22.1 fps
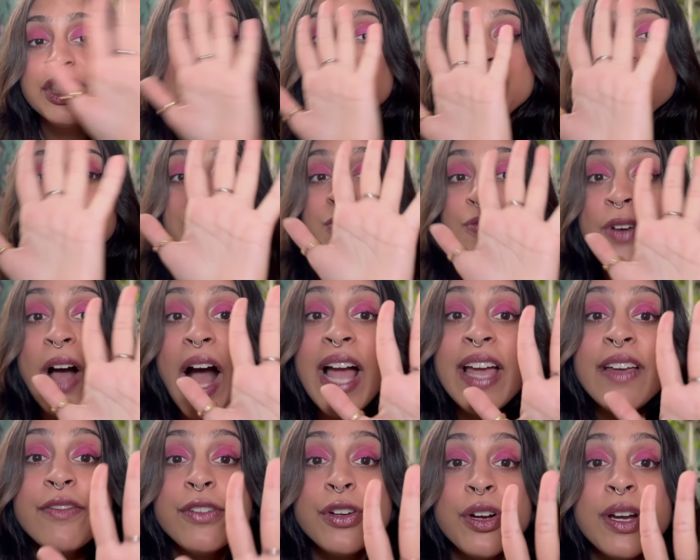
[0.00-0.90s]
just
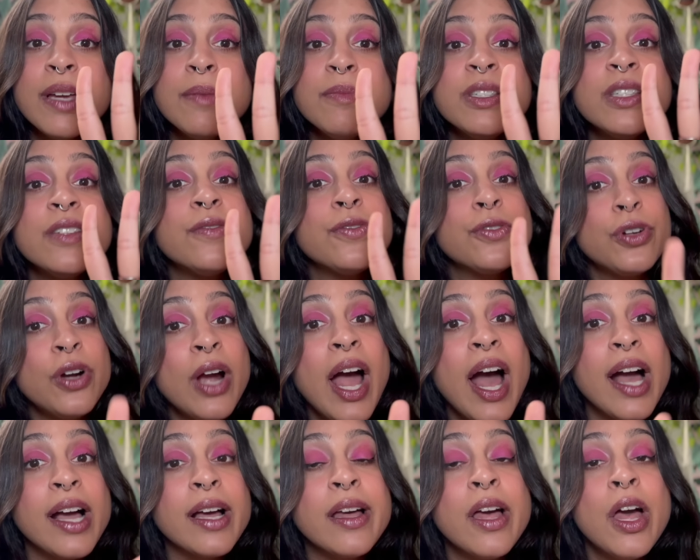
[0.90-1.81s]
5 grams of
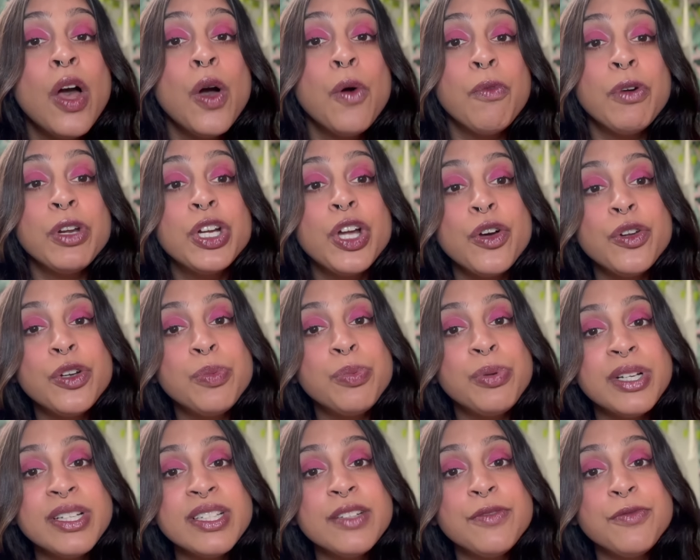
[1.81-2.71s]
crack would go to
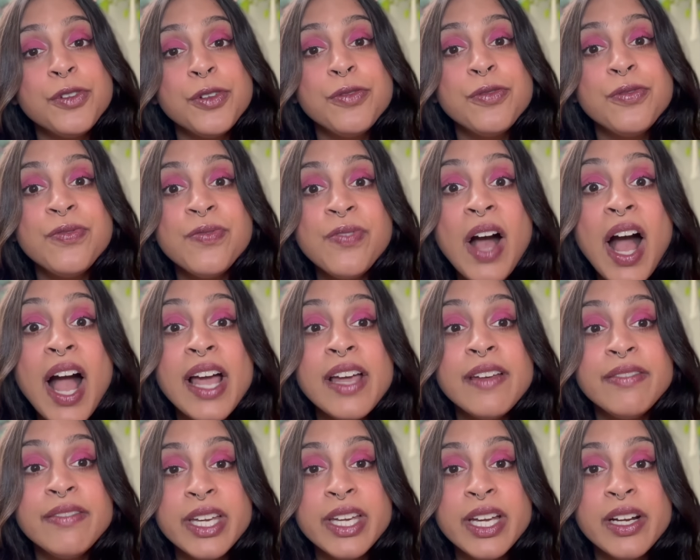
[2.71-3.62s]
prison for
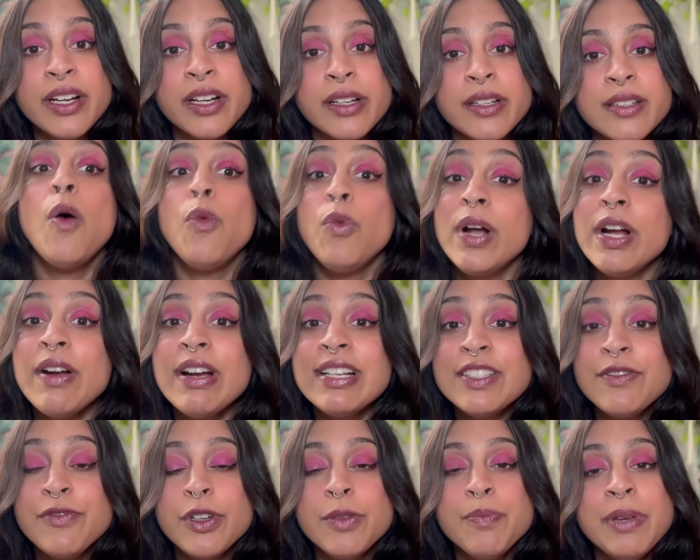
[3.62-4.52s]
5 years,
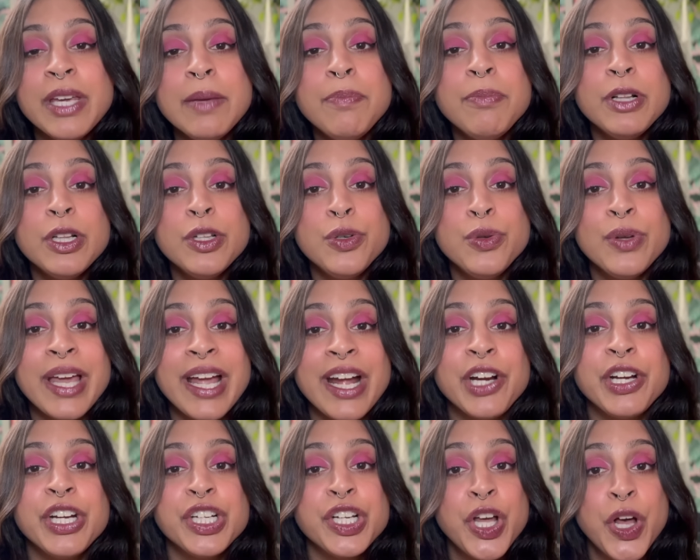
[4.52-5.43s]
whereas for people who
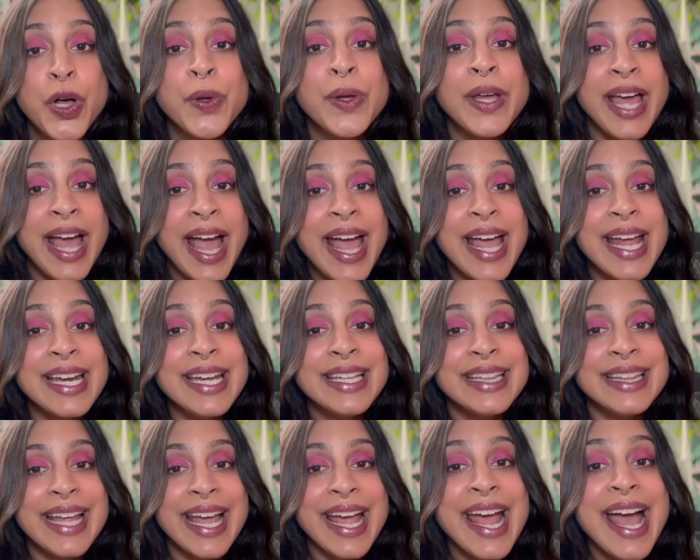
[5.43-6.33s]
carried cocaine,
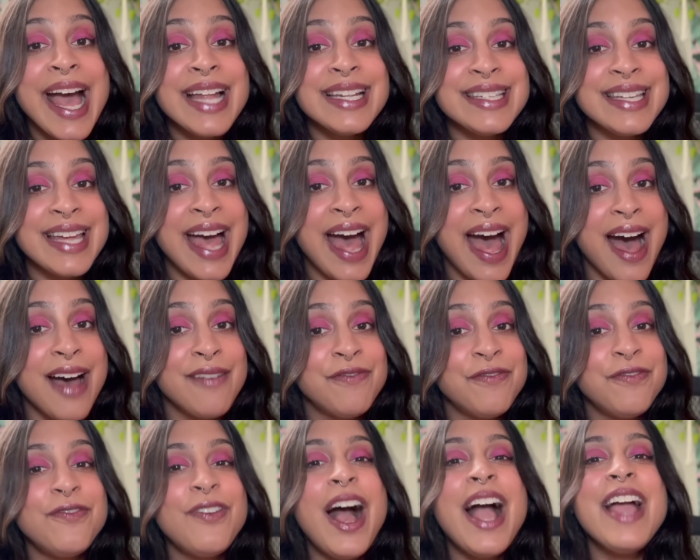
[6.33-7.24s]
they had to have
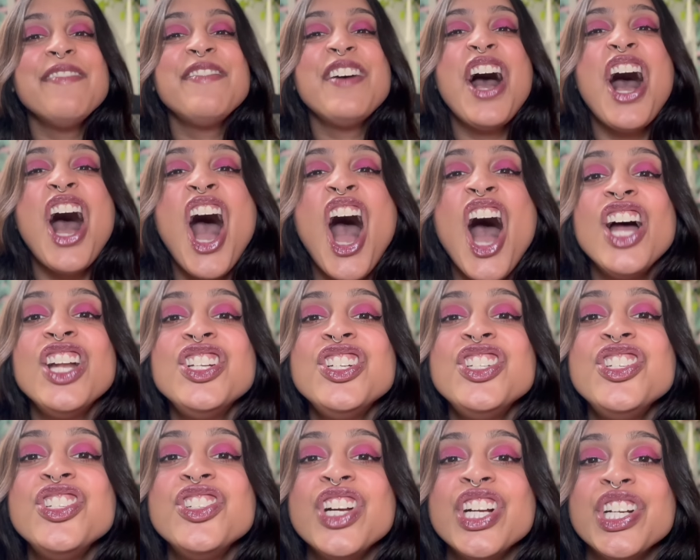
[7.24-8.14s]

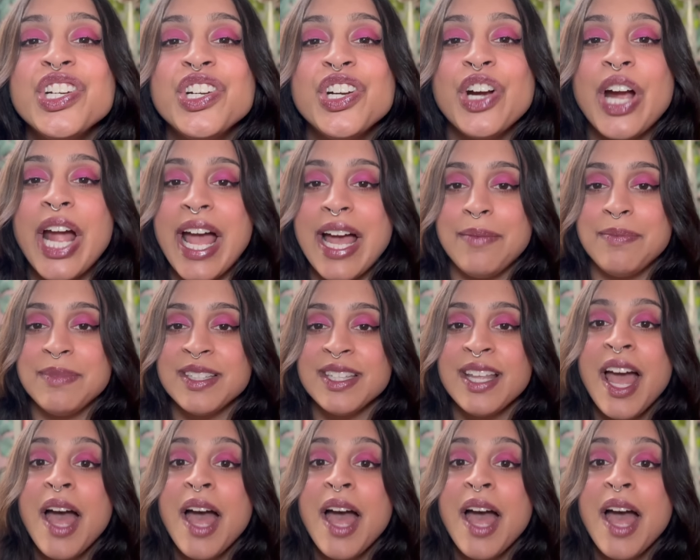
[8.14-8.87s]
500 grams